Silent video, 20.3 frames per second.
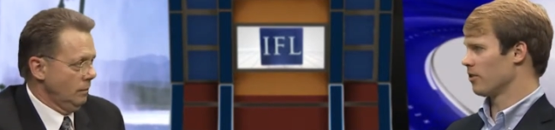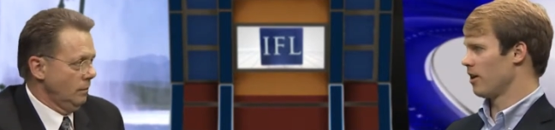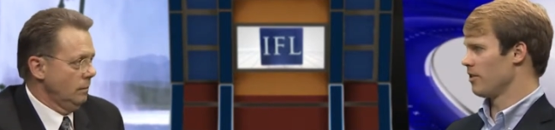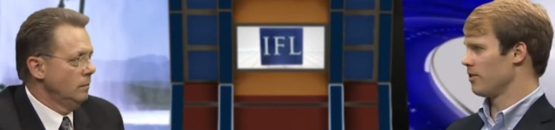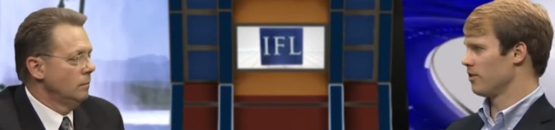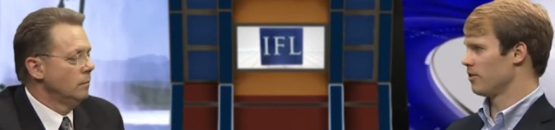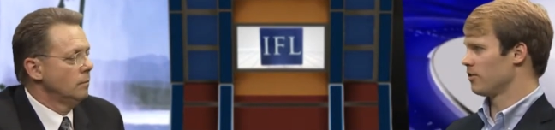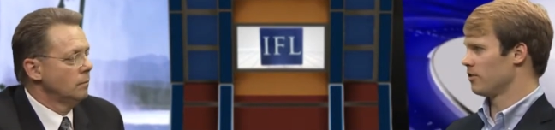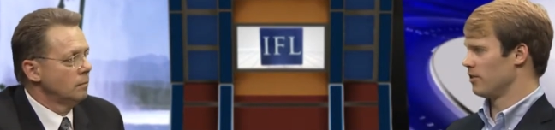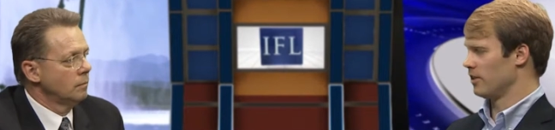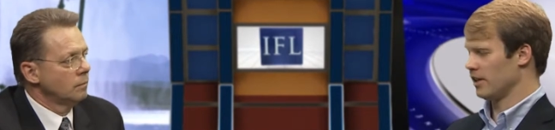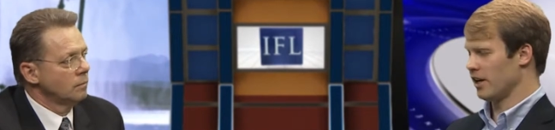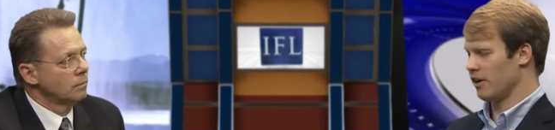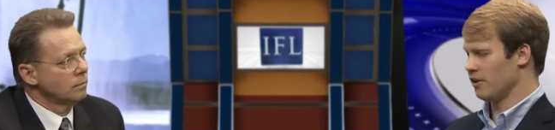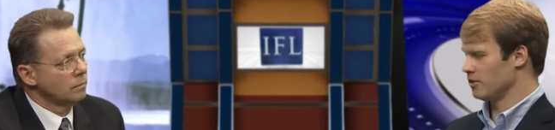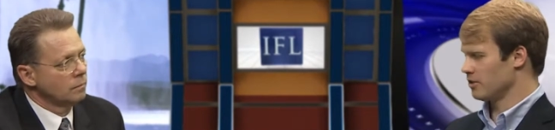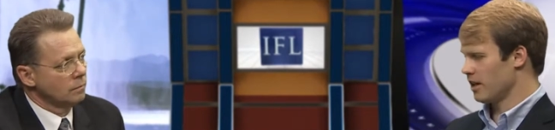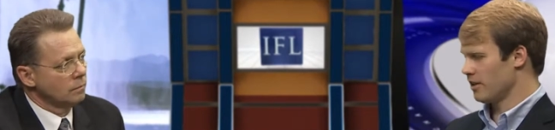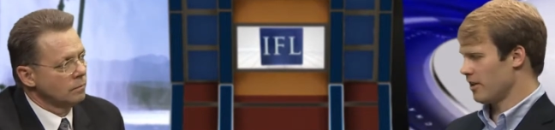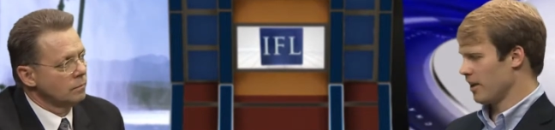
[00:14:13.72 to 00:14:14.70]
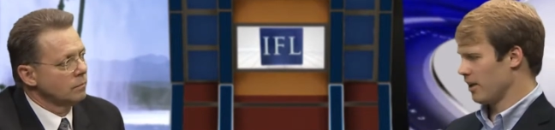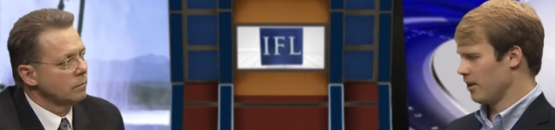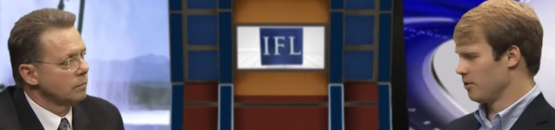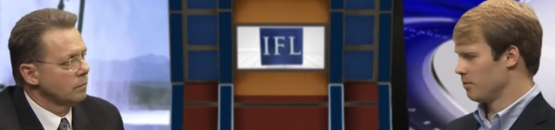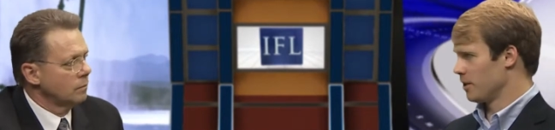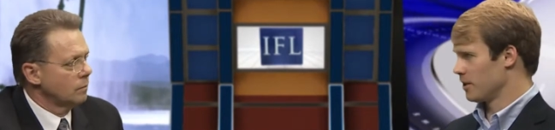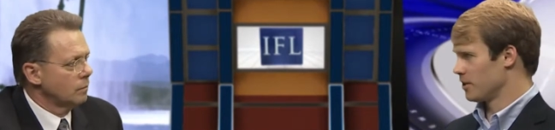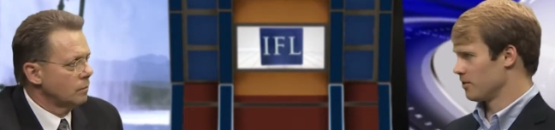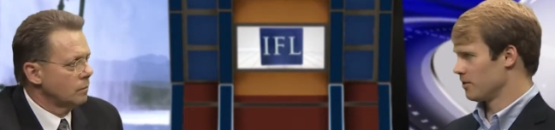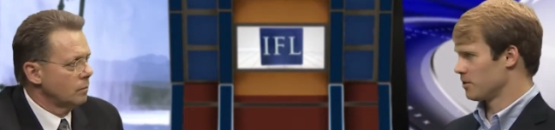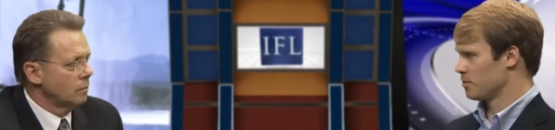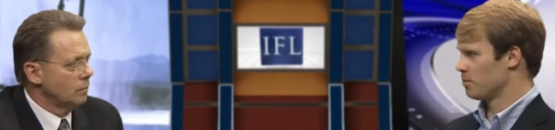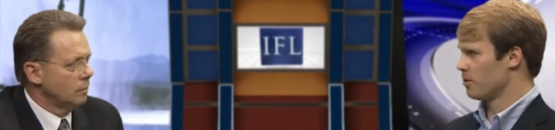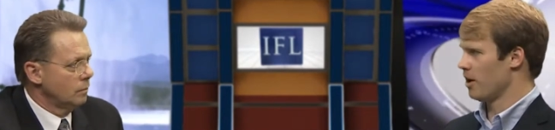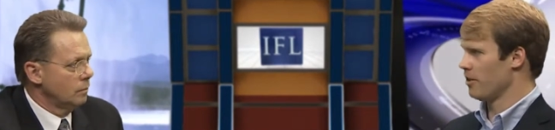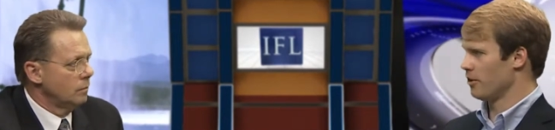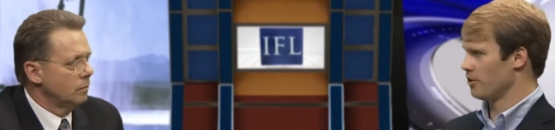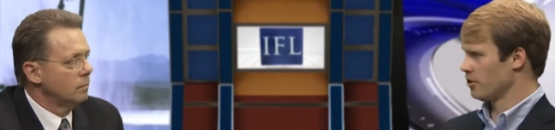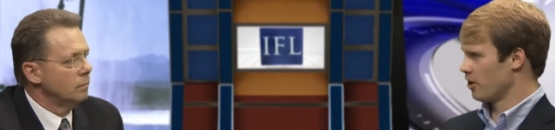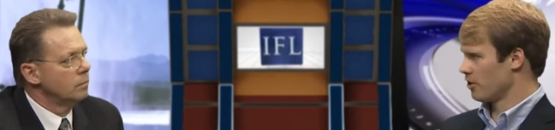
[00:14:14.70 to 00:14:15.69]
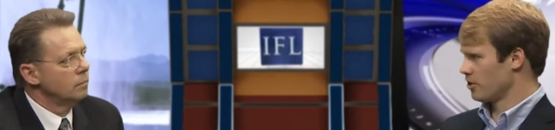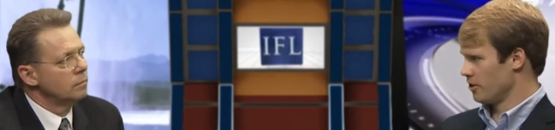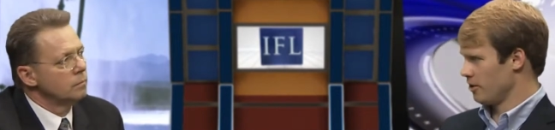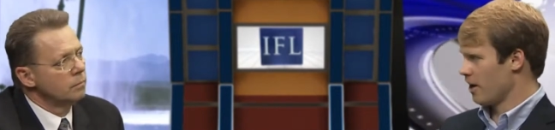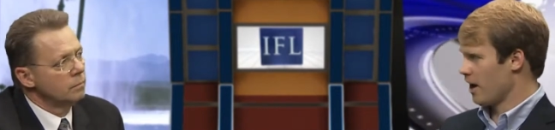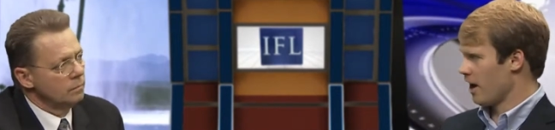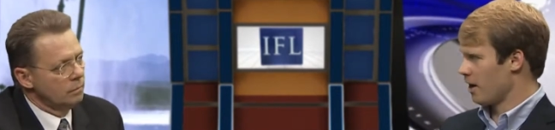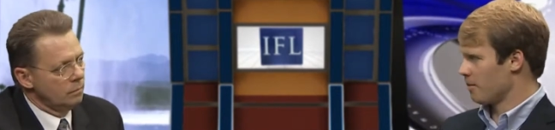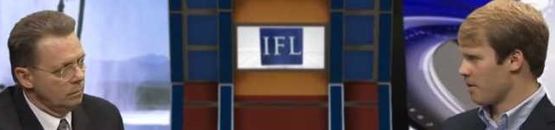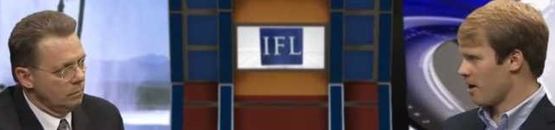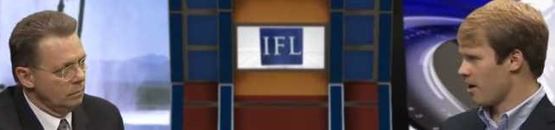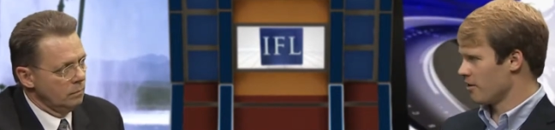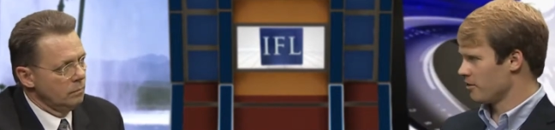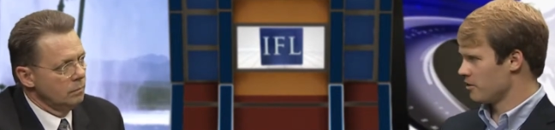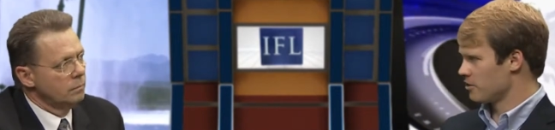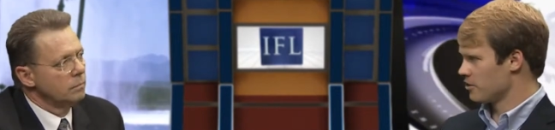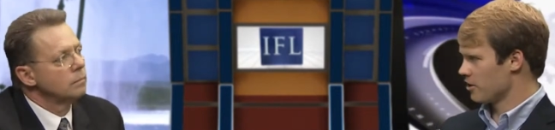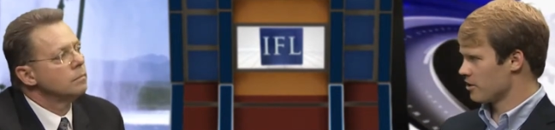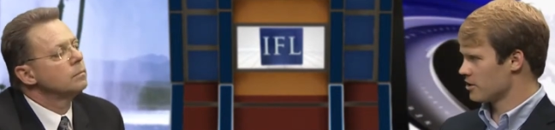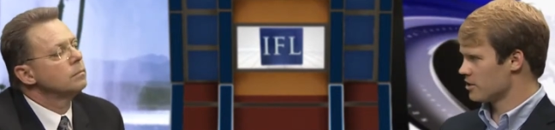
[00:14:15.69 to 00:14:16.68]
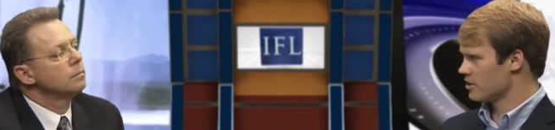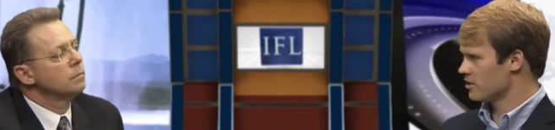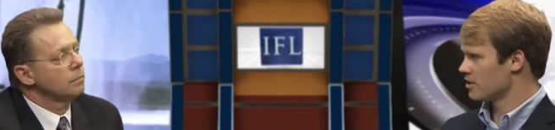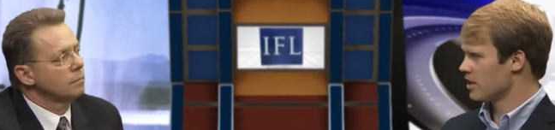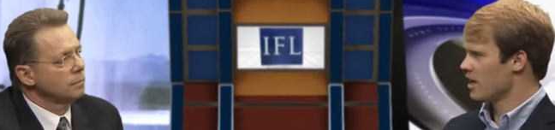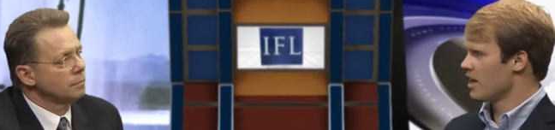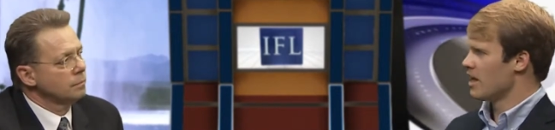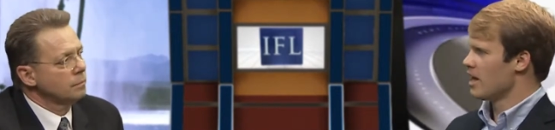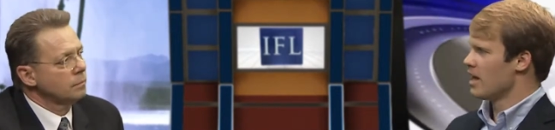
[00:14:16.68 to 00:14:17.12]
Speaker 1: right? The carrier's not taking as much of a spread, they're charging you higher policy charges.